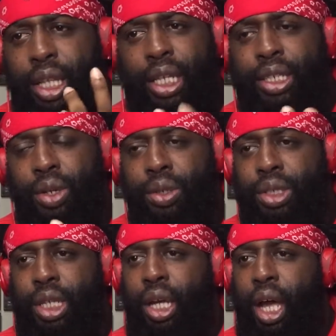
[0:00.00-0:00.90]
I
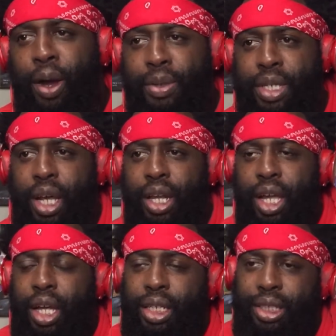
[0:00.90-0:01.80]
noticed that. I always call it
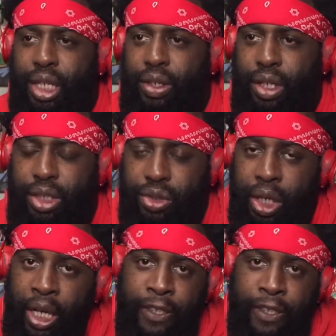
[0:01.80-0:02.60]
kind of instead of country.